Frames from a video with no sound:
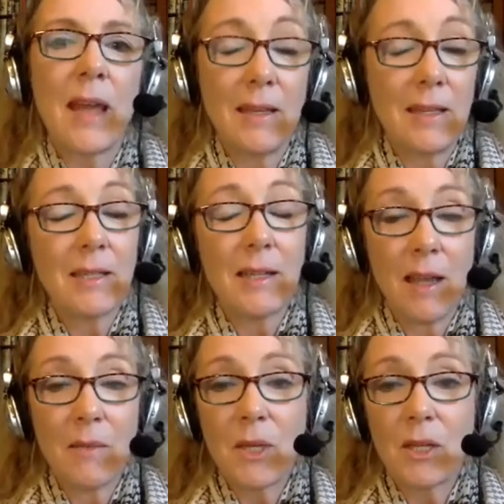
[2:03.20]
and still
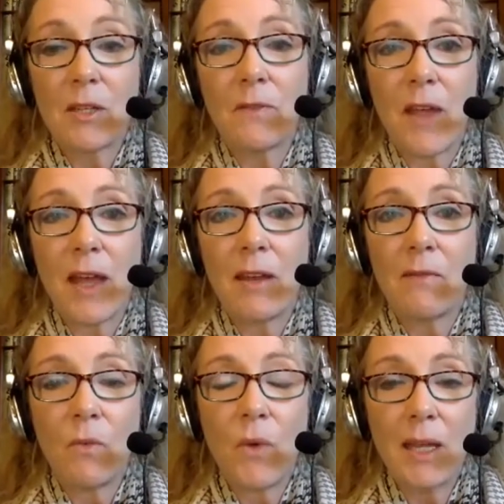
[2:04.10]
am, such a fan of
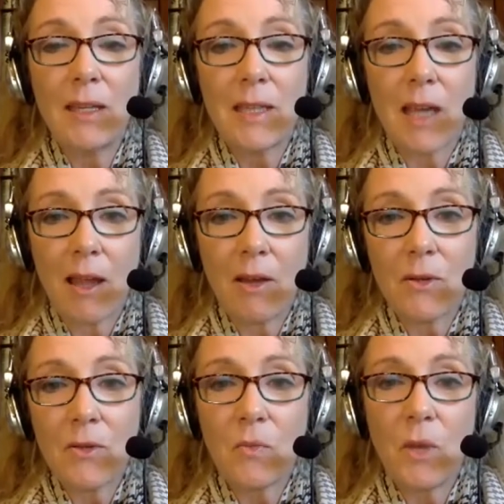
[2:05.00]
Wayne
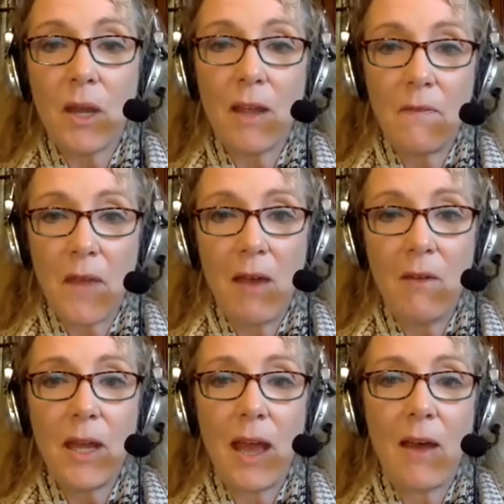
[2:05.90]
Dyer's. When I
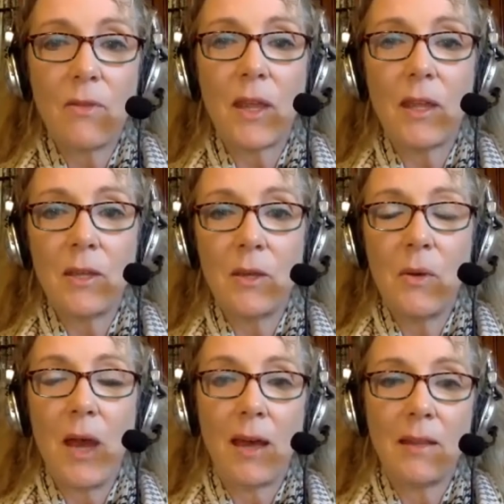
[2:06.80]
found out that you
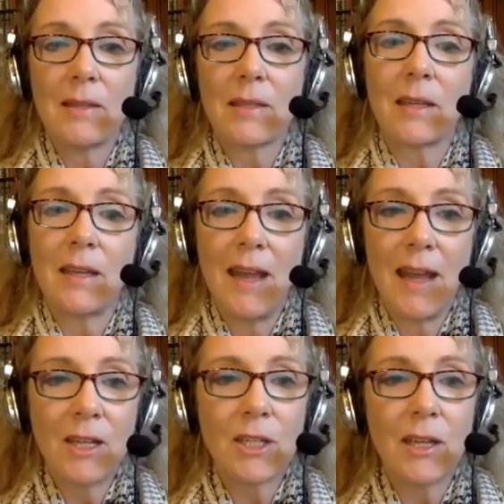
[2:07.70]
had this
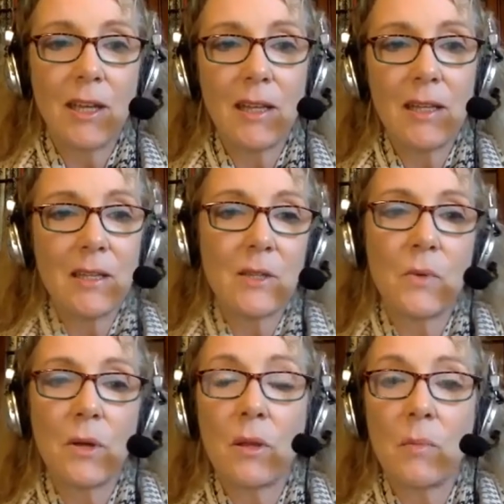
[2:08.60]
connection, and this is
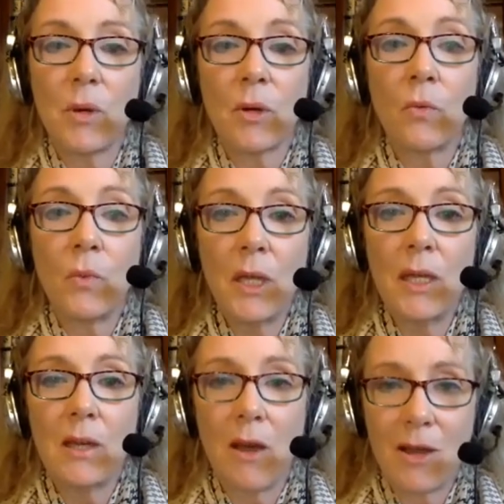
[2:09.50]
where the book We
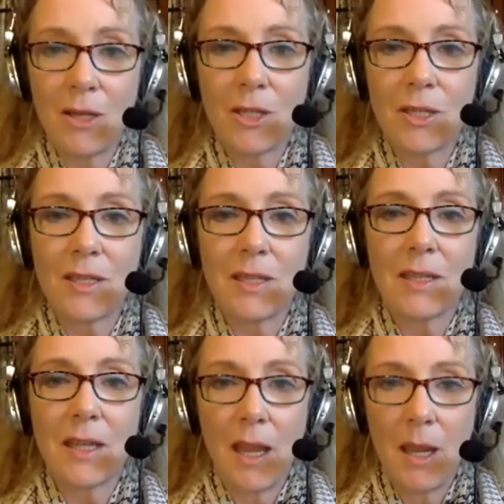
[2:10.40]
Consciousness
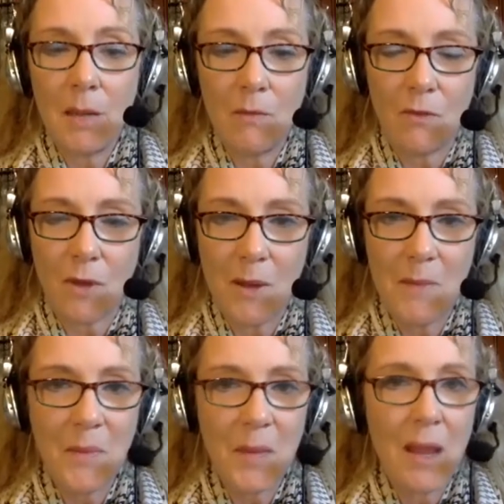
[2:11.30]
came
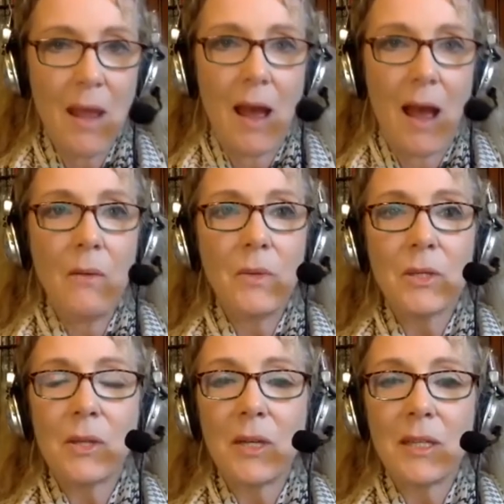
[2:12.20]
from, I was
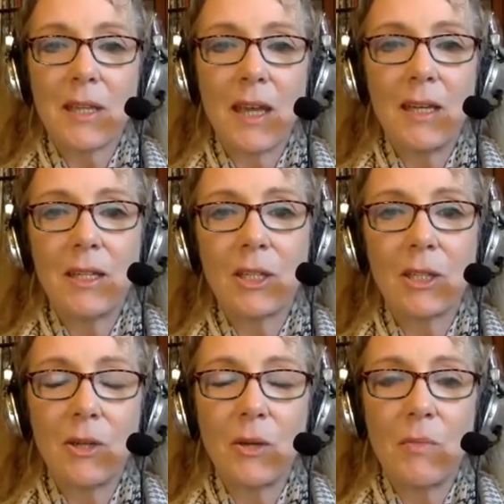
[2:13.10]
so excited to
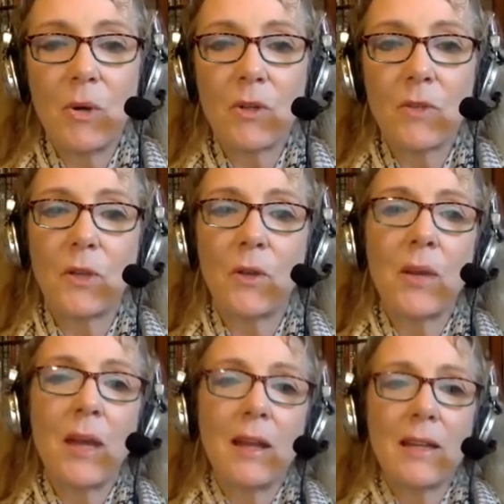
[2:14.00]
learn more. So
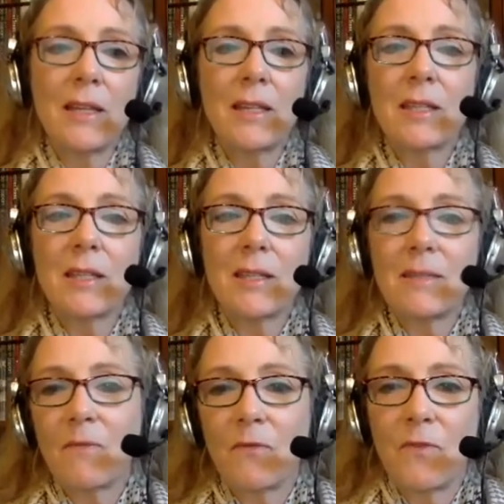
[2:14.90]
let's just
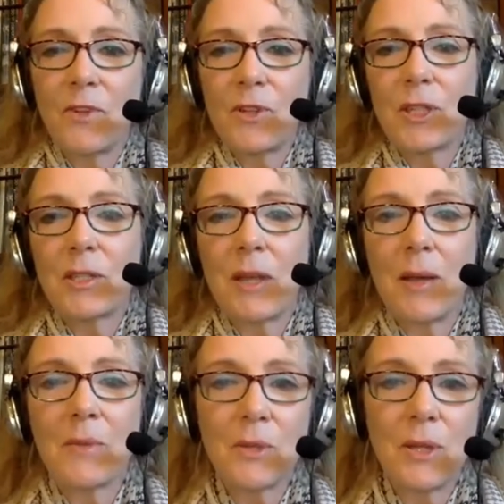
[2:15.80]
first
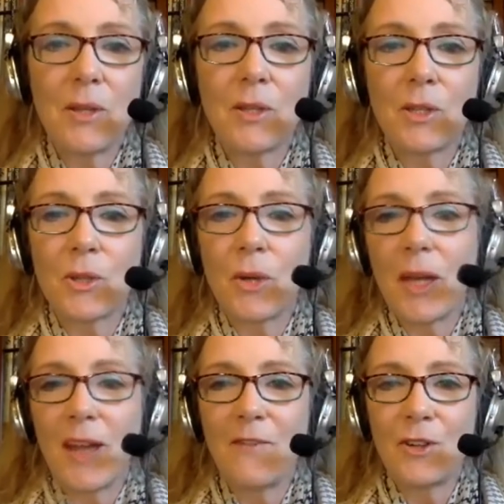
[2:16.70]
sort of the
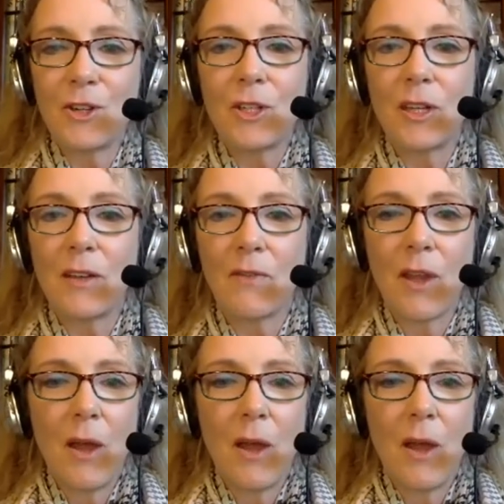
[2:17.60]
shorthand version of